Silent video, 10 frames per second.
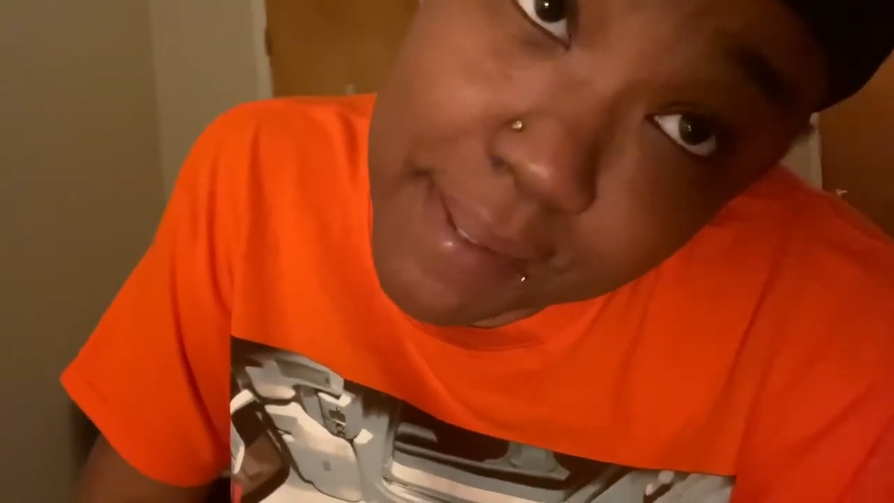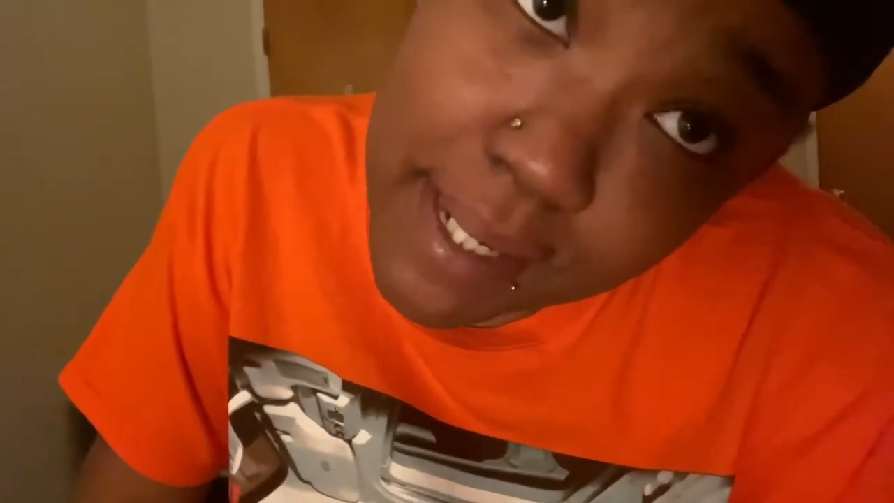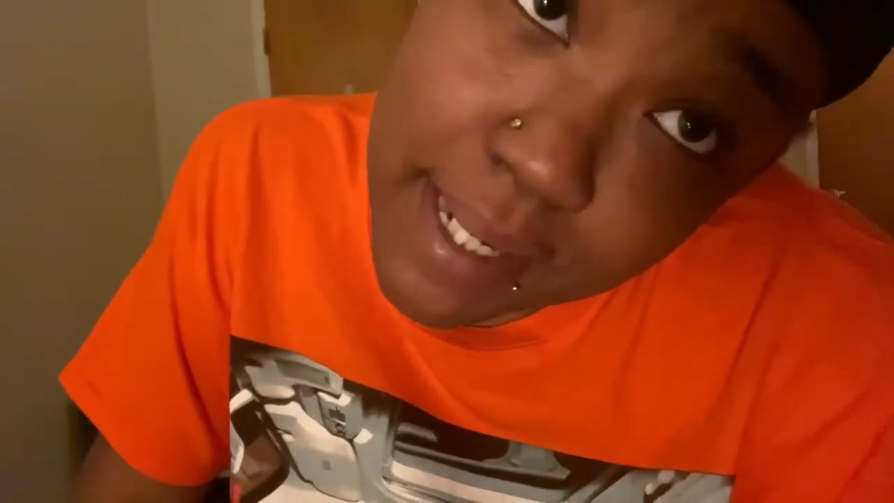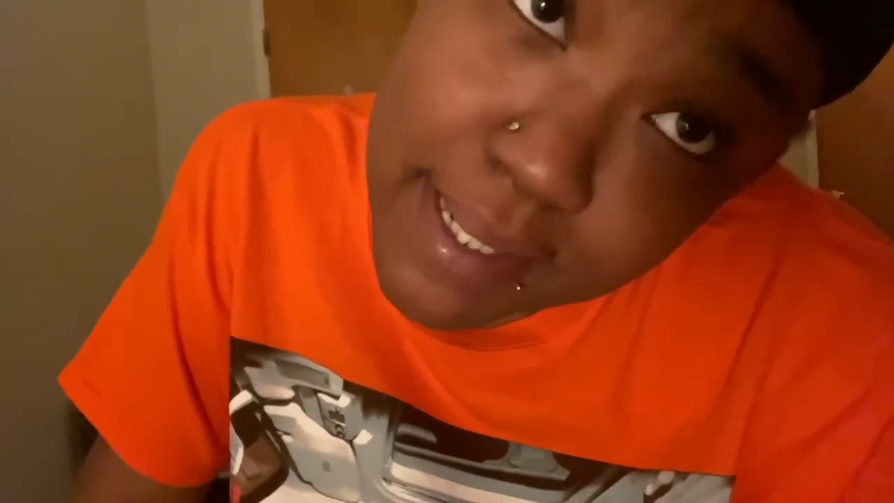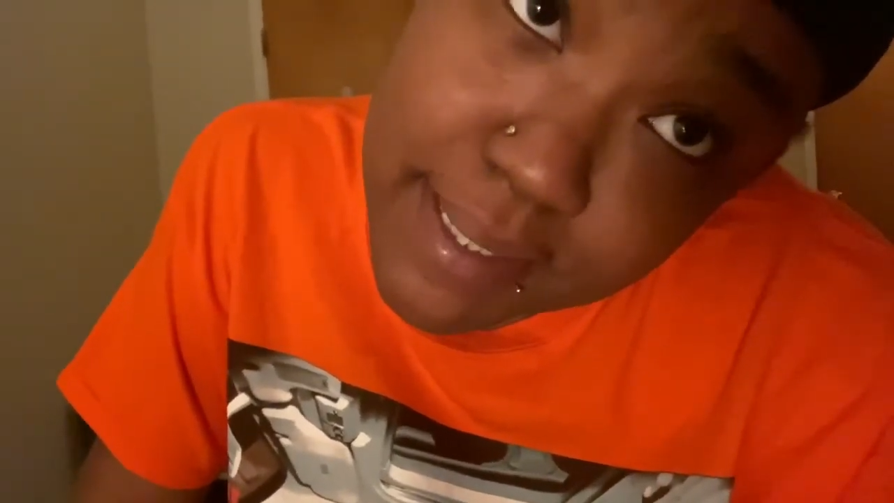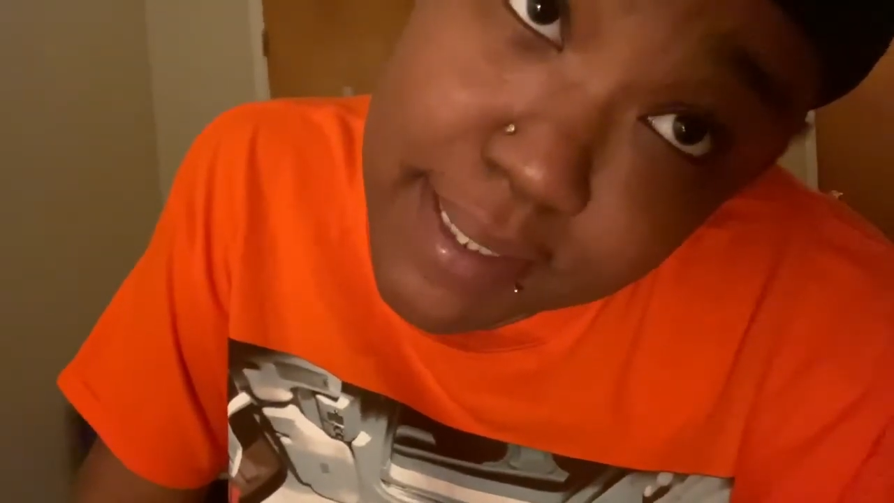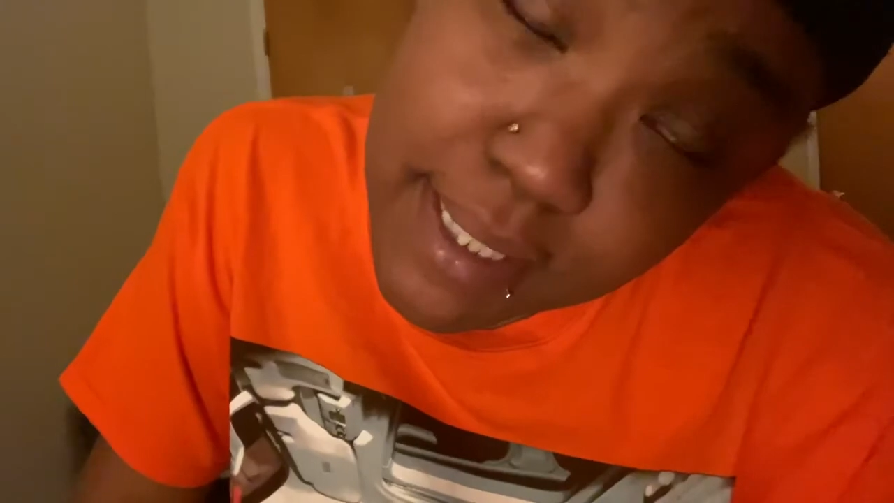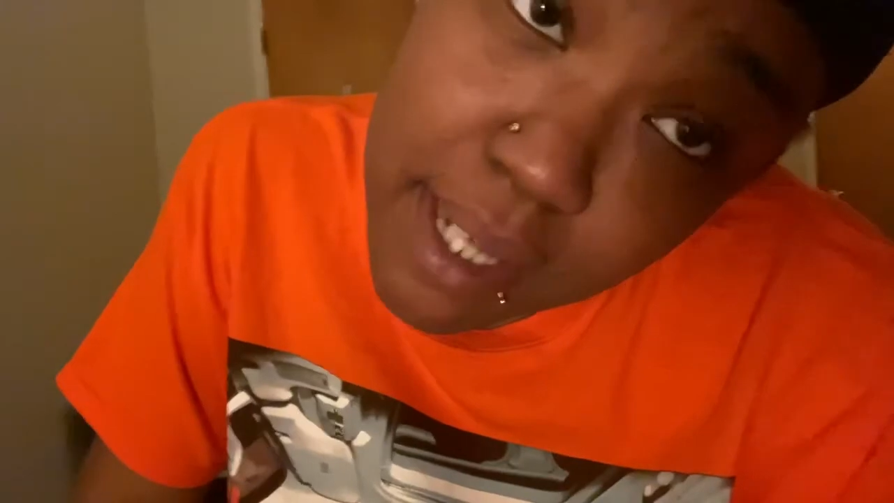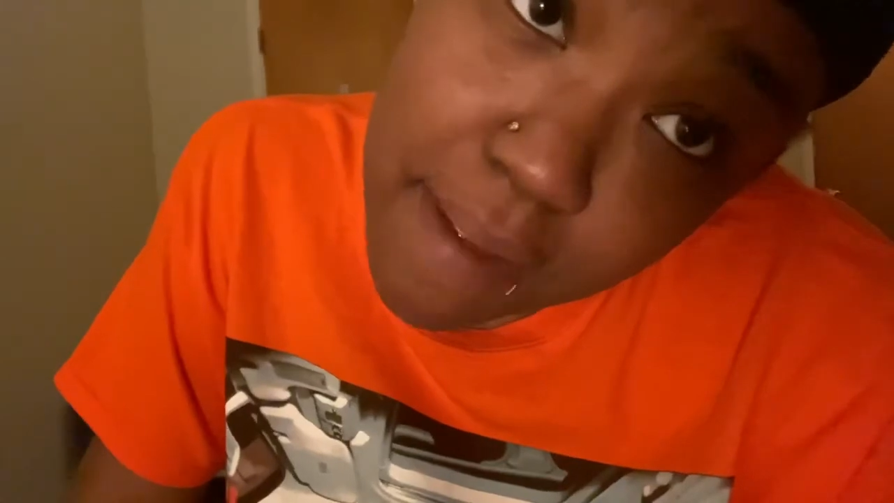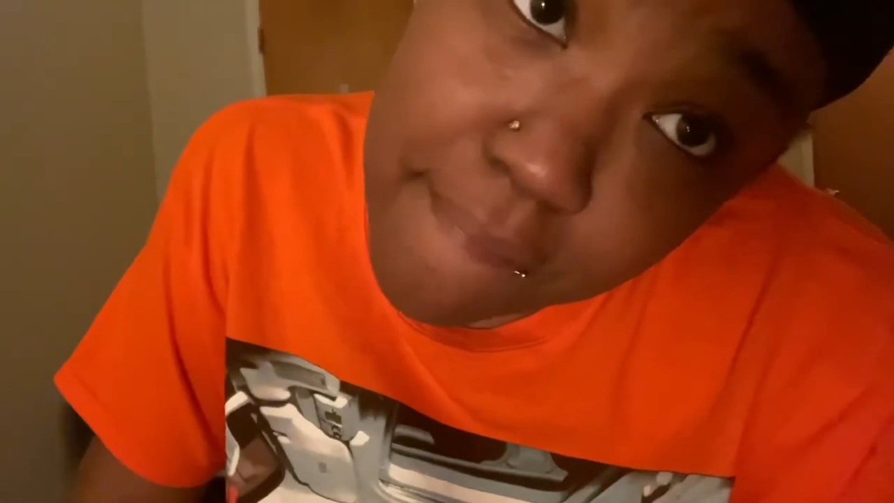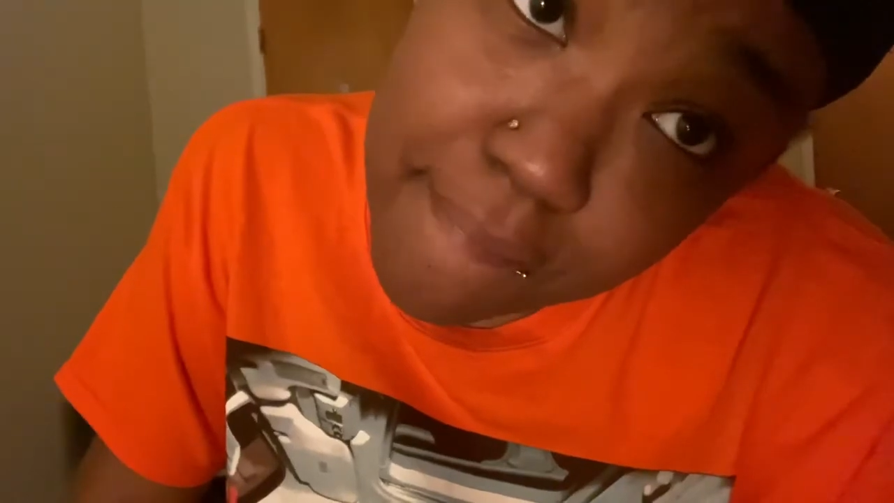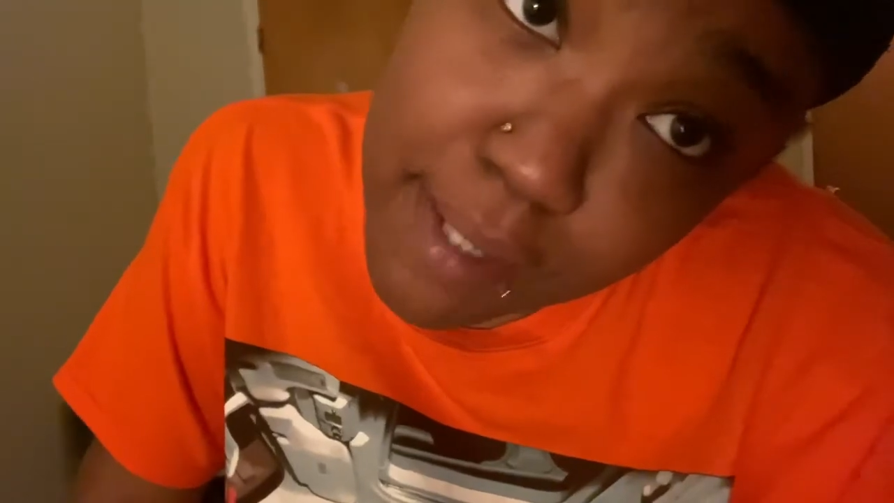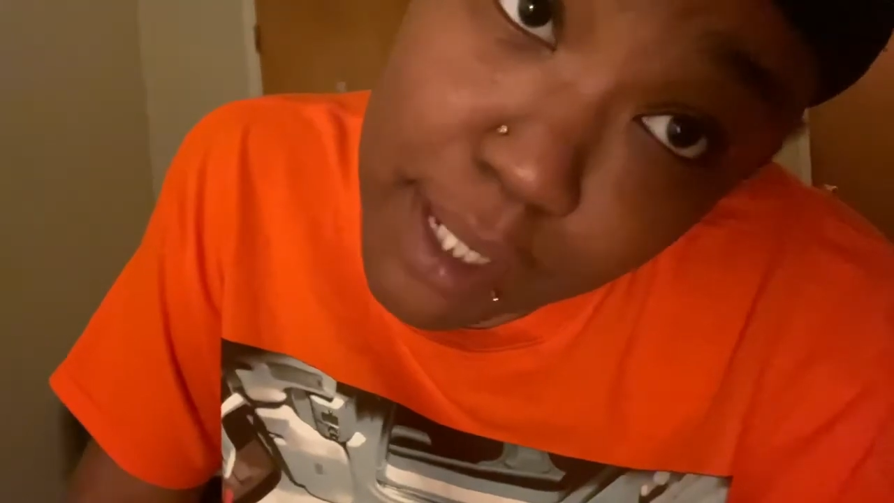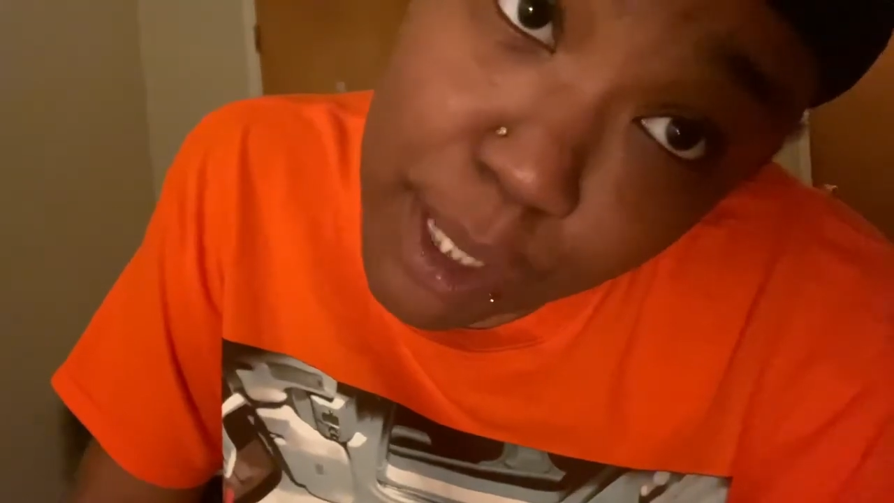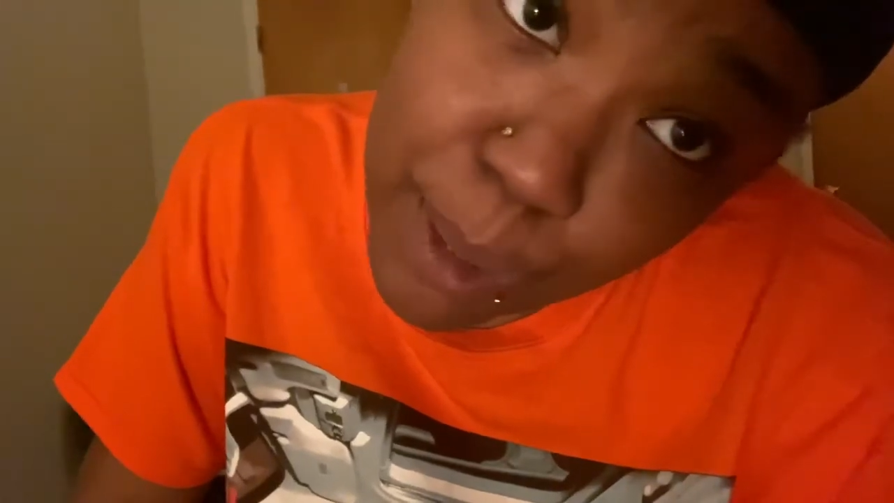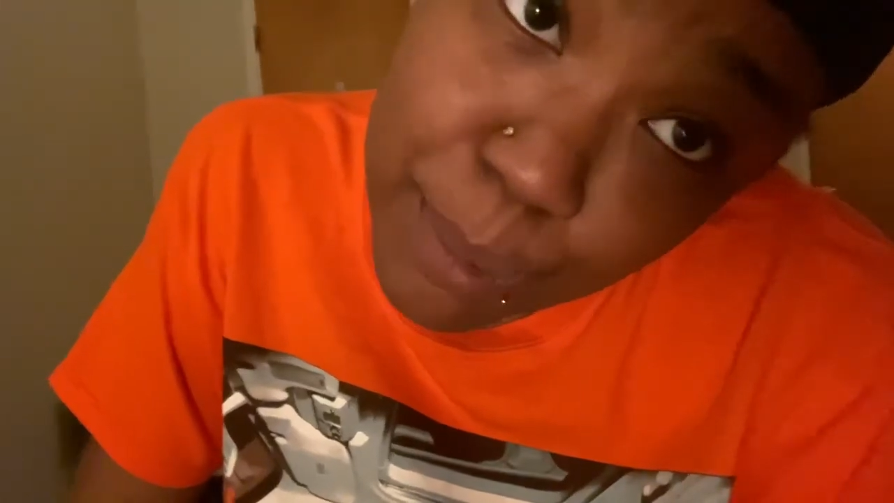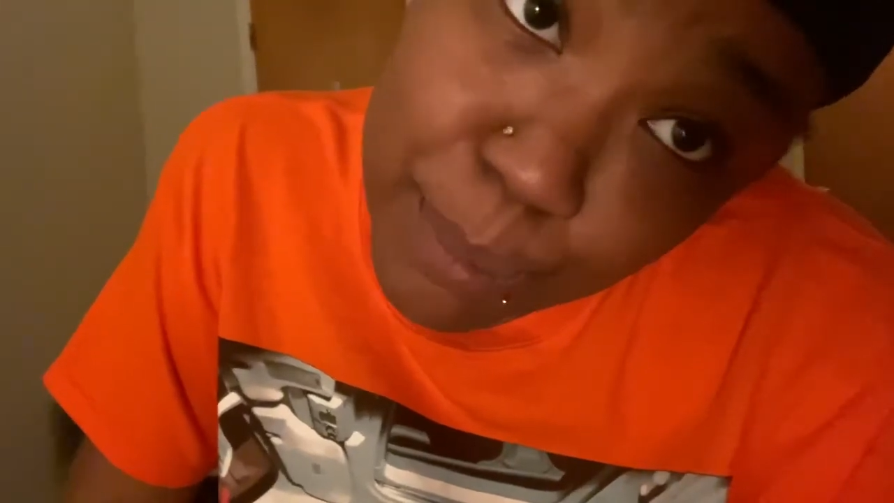next video.